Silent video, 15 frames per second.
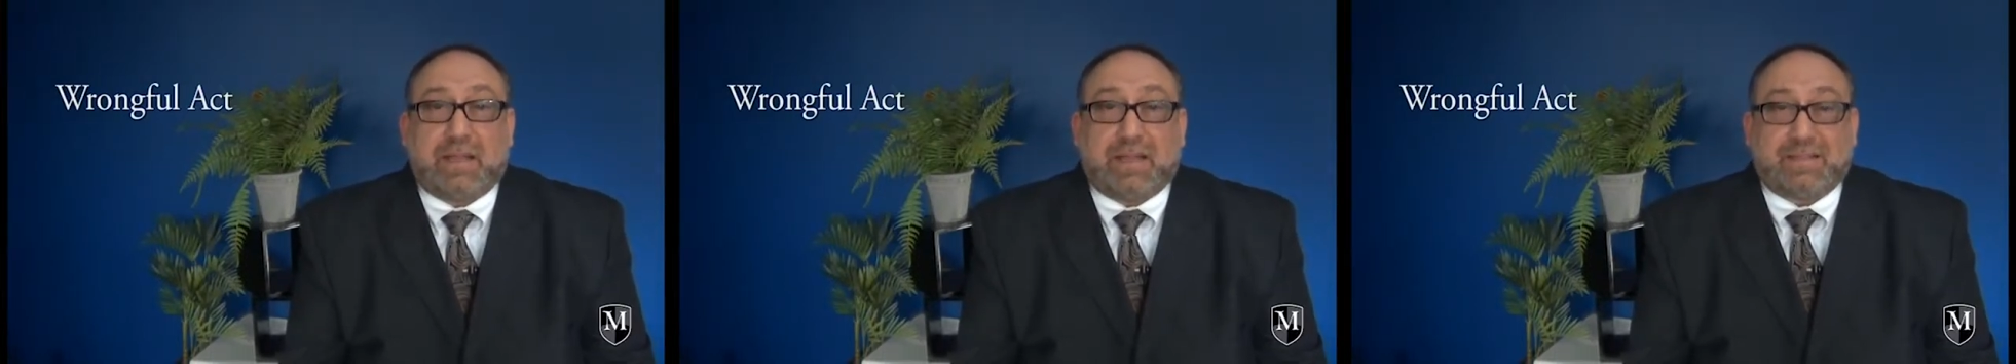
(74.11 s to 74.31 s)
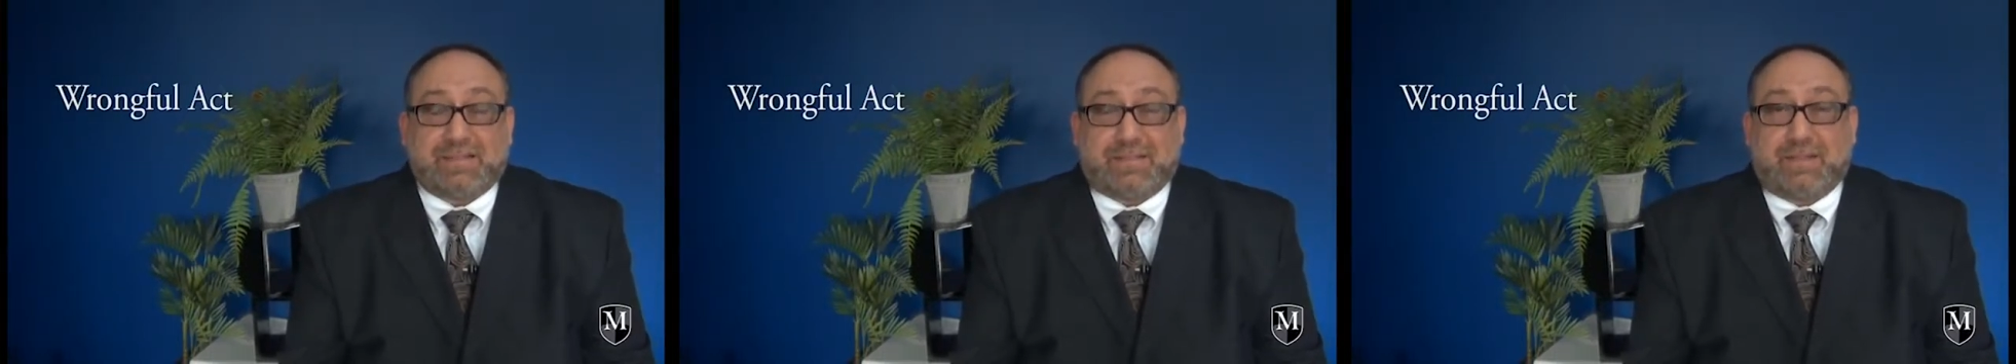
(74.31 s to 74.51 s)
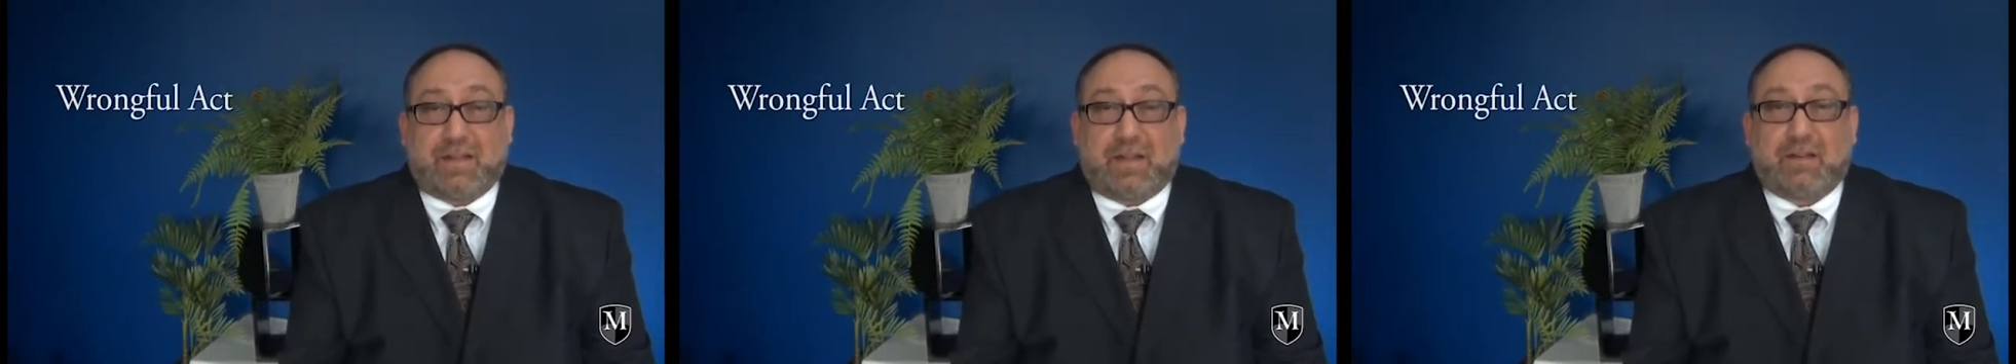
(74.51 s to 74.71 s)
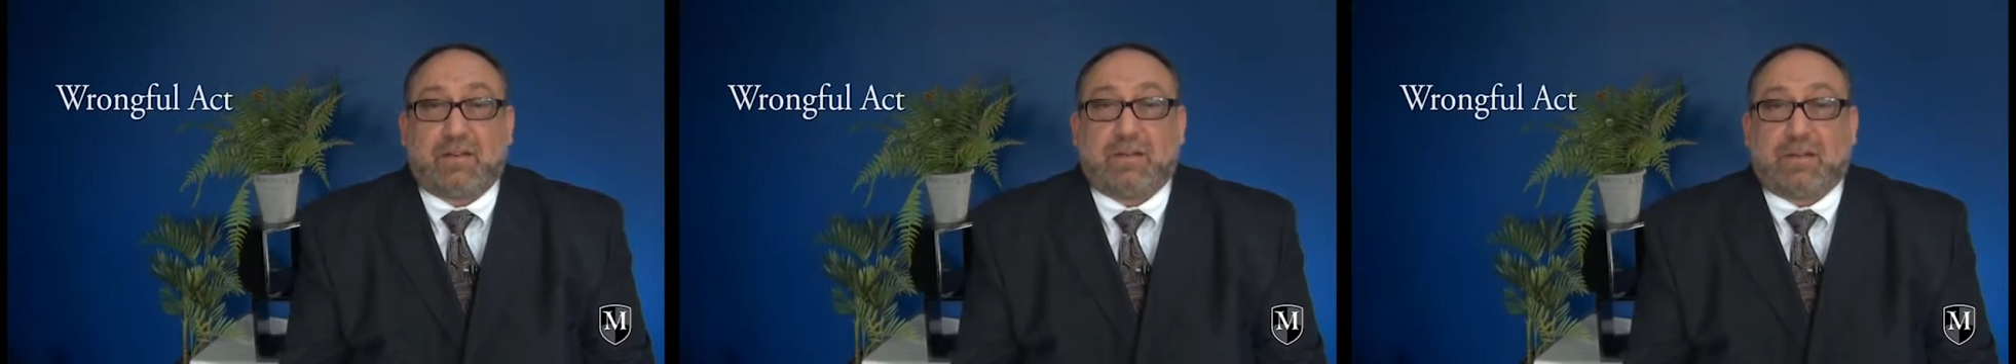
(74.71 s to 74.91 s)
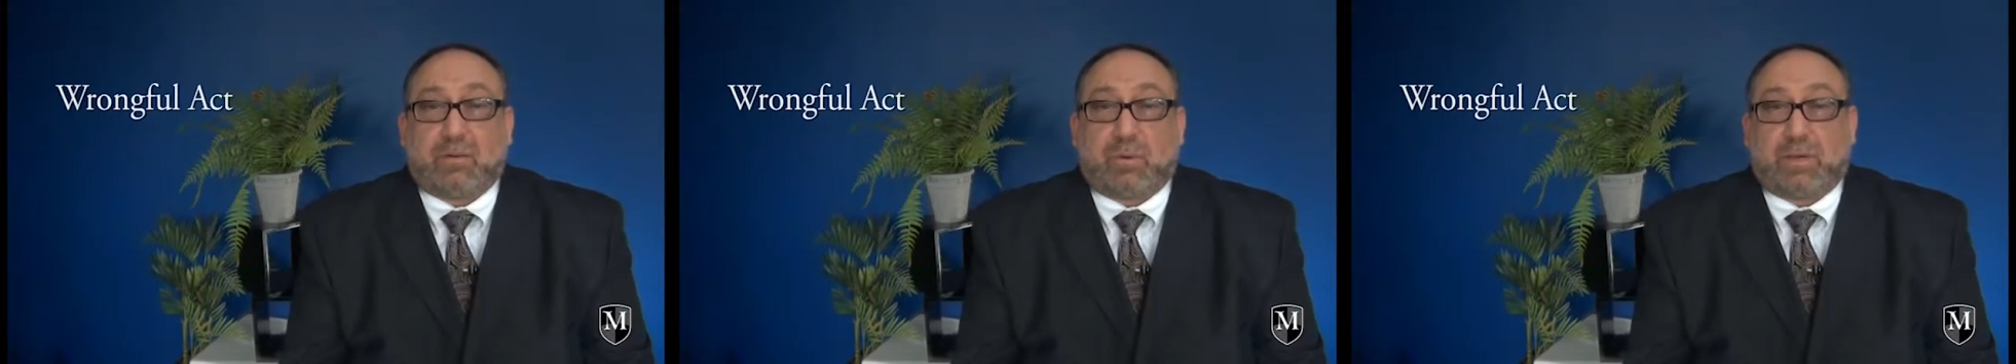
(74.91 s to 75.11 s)
has
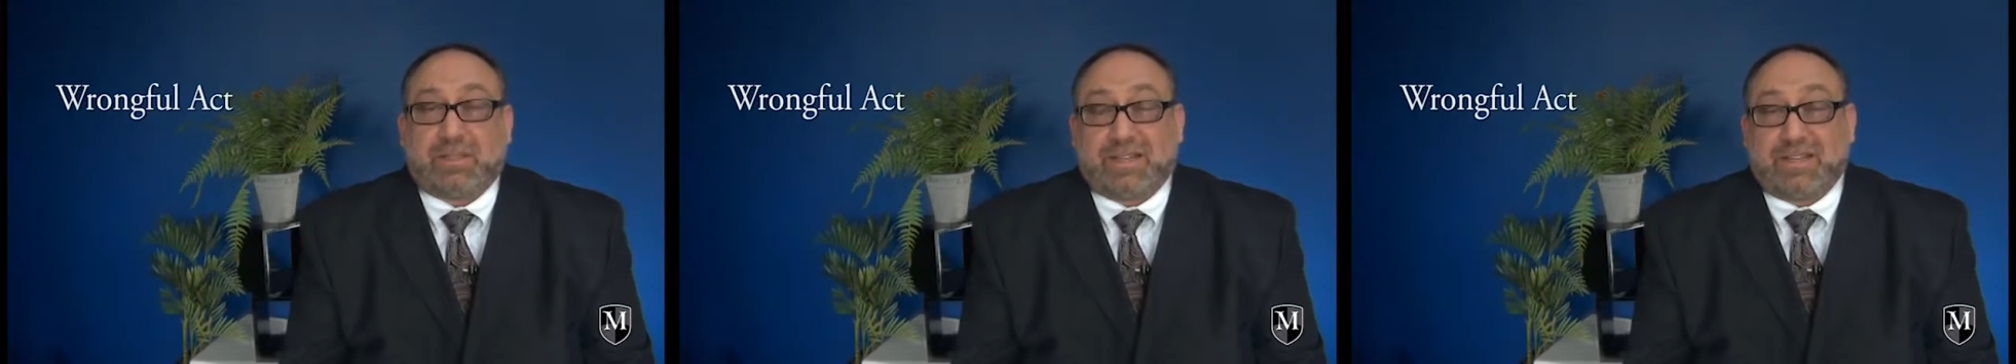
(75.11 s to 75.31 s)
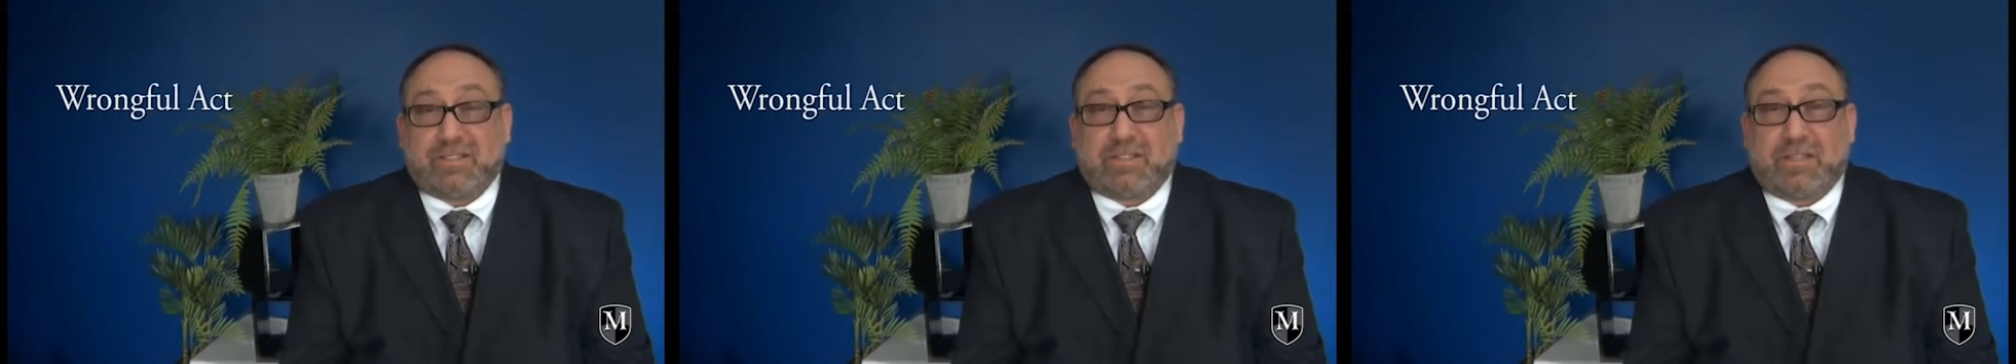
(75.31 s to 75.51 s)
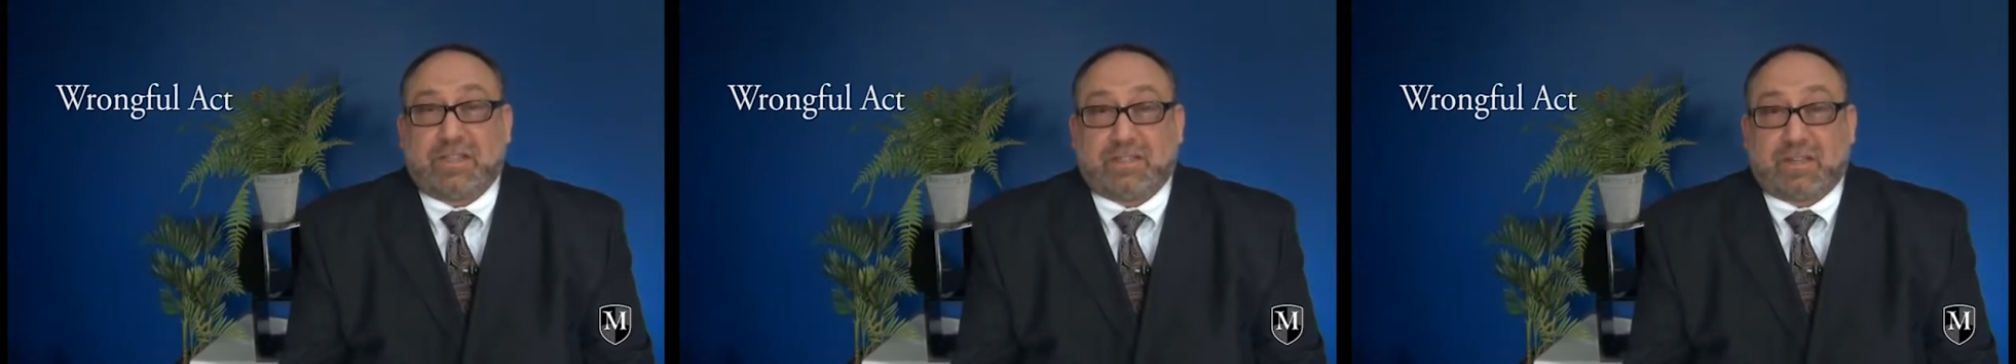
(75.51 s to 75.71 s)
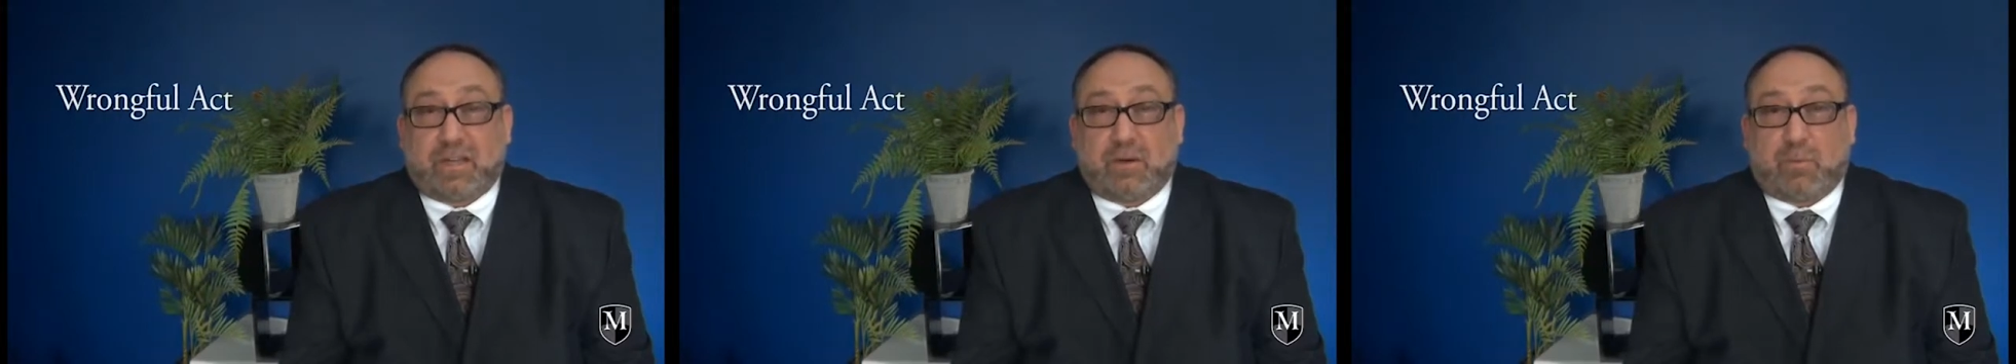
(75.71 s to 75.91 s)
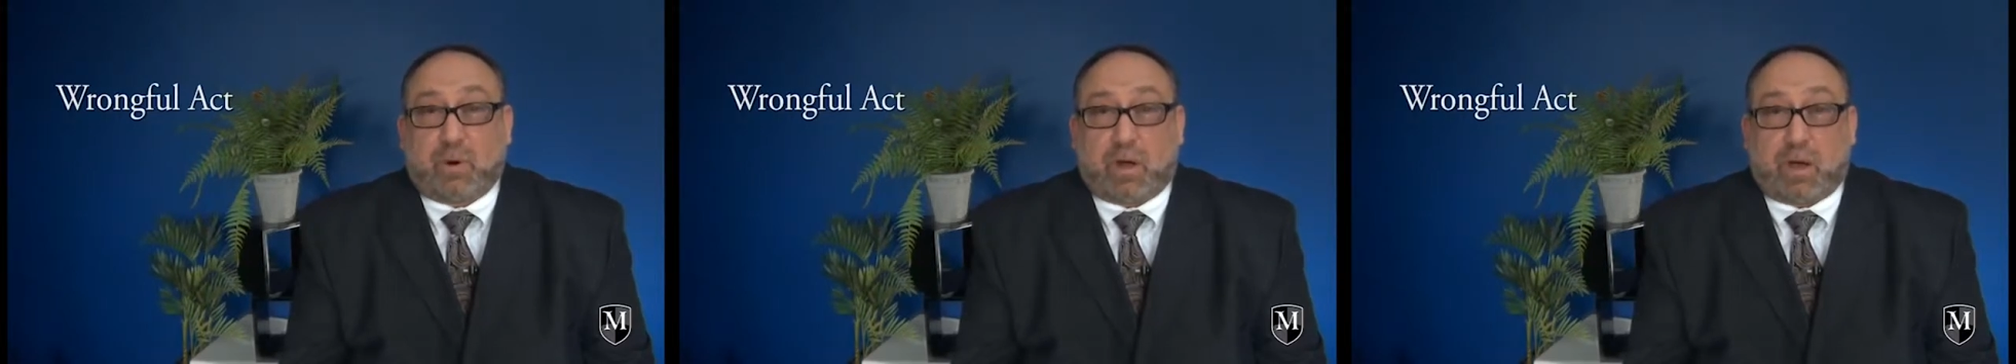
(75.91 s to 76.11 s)
done or allegedly
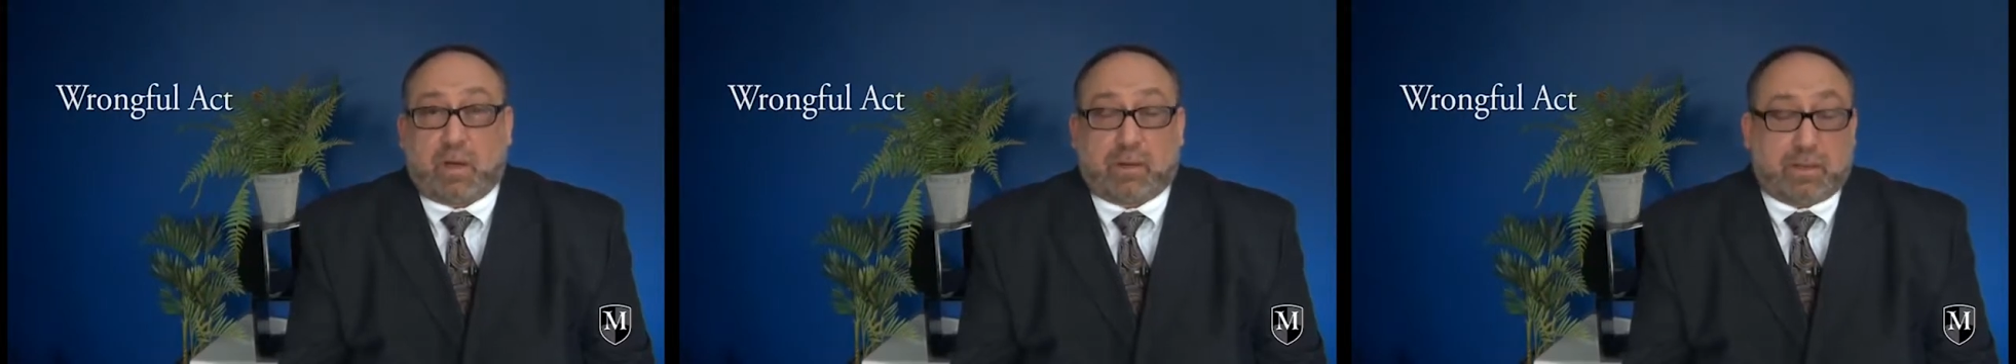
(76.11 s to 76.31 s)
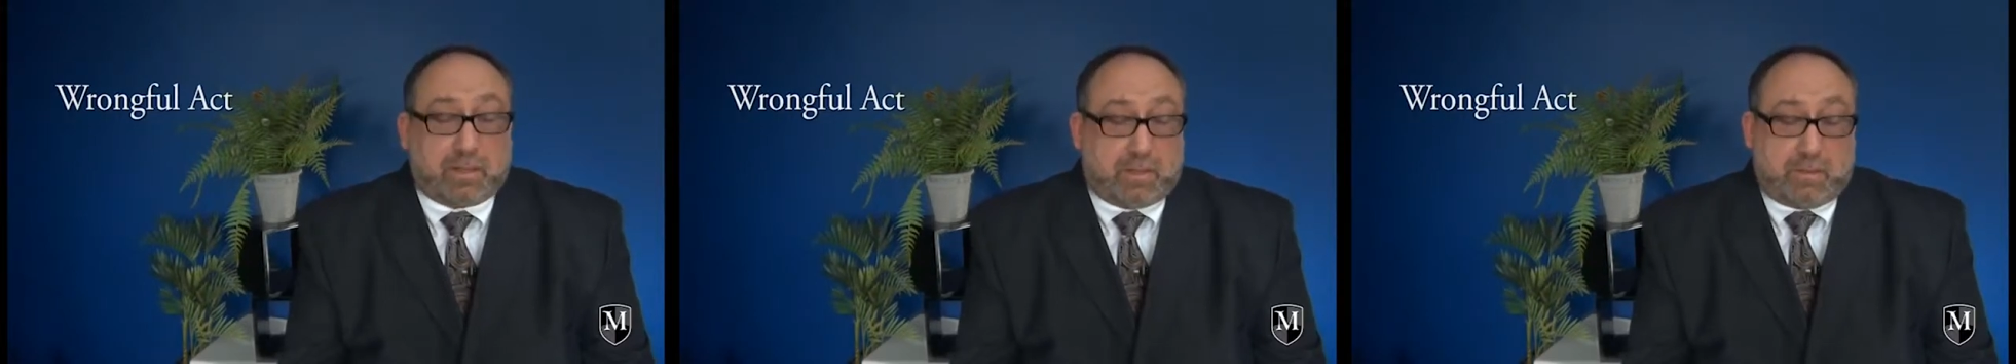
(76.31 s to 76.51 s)
done wrong.